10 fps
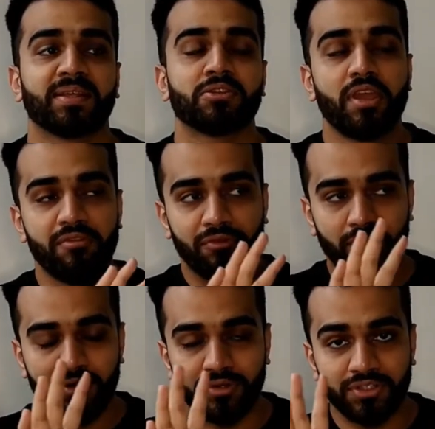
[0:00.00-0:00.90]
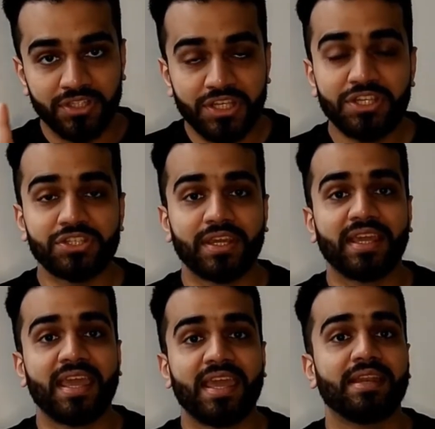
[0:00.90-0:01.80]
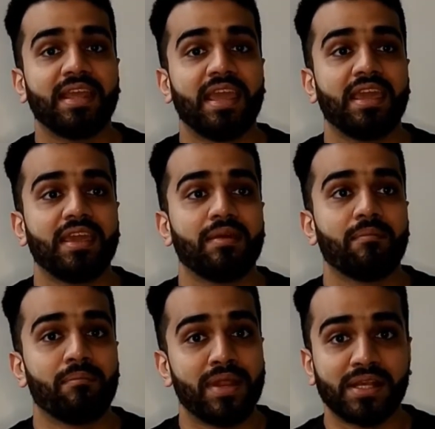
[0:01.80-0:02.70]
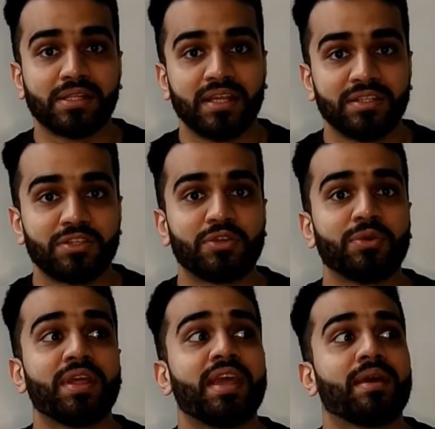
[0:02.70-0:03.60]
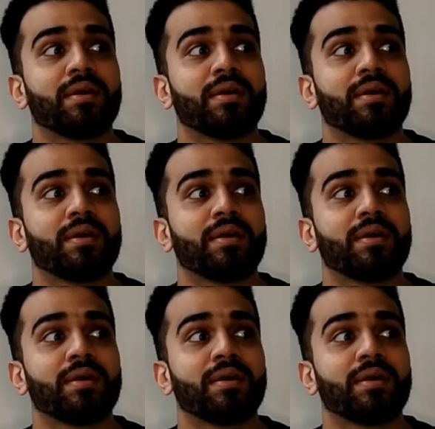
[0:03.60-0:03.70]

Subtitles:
So if you're teaching in a medical institute,